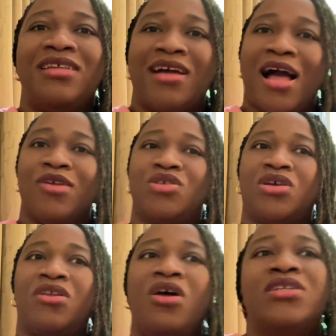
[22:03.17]
how to
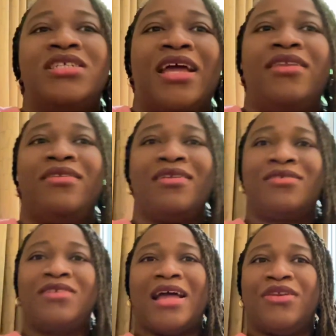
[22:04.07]
clutch and
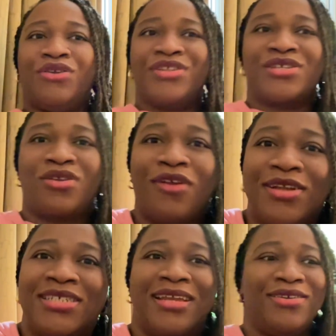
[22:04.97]
not
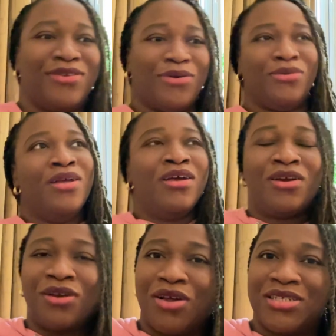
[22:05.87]
clutch, and
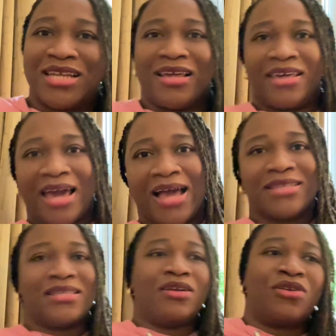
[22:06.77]
clutch and
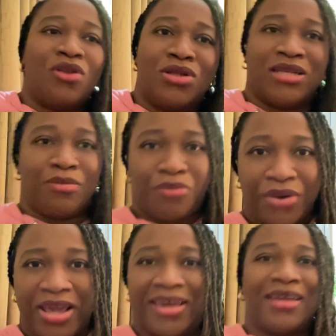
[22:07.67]
gas and clutch and
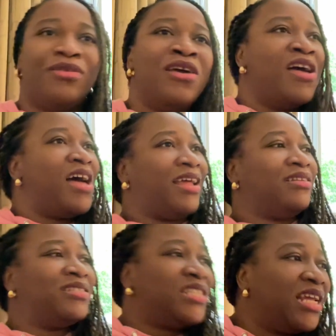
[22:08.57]
brake and
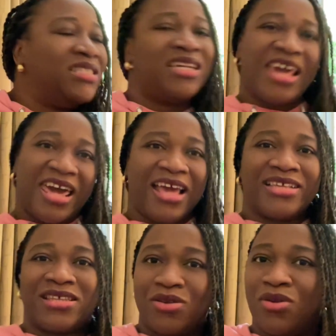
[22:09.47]
change
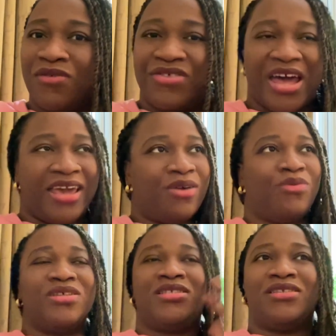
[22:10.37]
gears and all of that, it
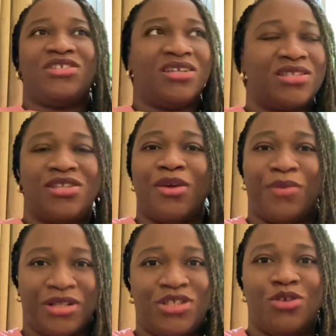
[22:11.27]
was just a
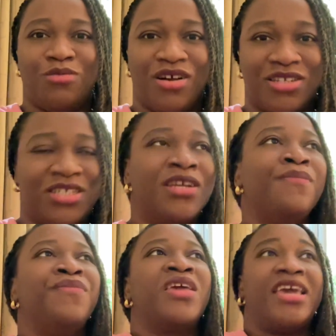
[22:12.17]
bit too much.
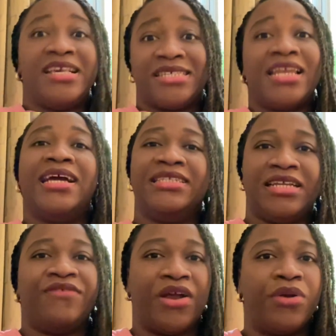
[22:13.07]
He said I
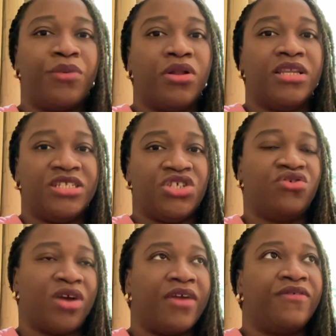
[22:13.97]
did very well in the
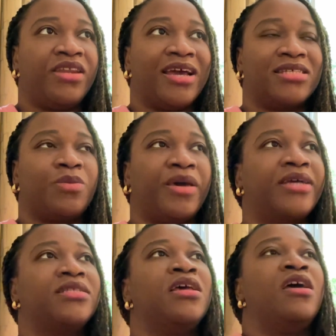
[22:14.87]
driving
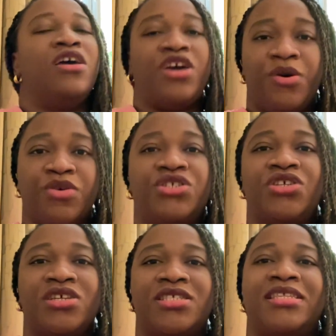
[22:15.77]
aspect. It was
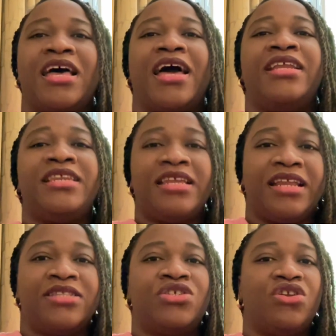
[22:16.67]
just that I
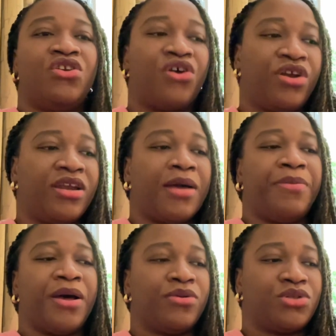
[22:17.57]
needed to learn
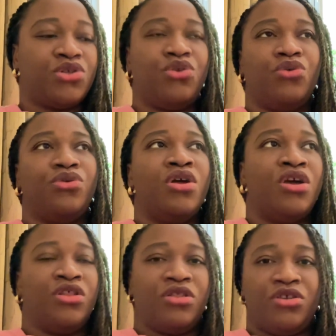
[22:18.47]
about,
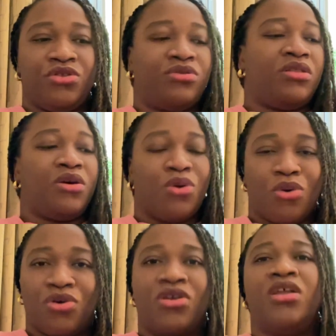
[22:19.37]
the
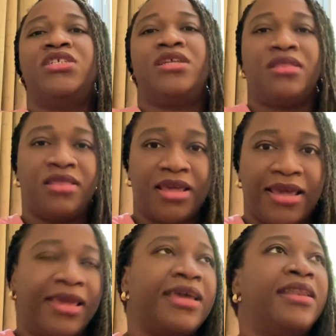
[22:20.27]
whole clutching
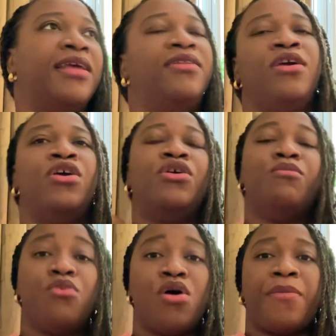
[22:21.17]
thing, and then
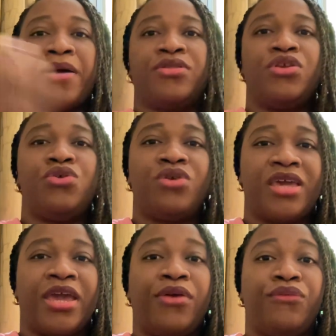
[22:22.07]
more about the
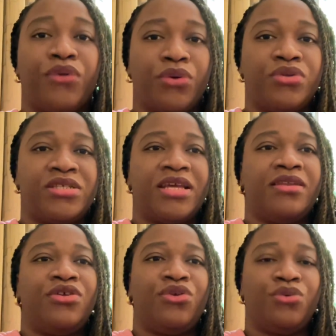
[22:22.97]
UK roads
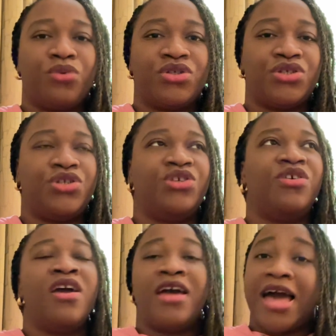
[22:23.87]
and, what to do.
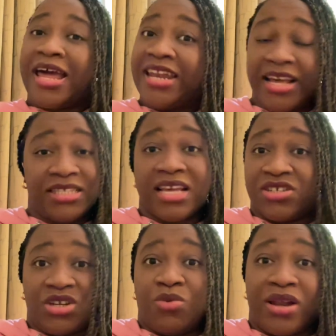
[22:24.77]
And that is
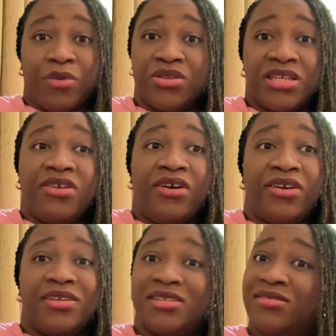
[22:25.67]
actually what I want to
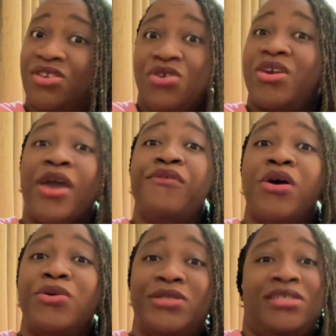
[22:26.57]
learn, the UK
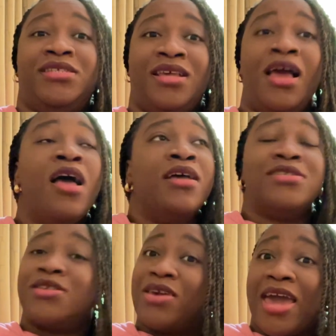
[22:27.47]
roads.
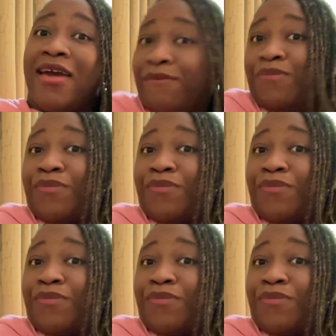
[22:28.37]
So yeah,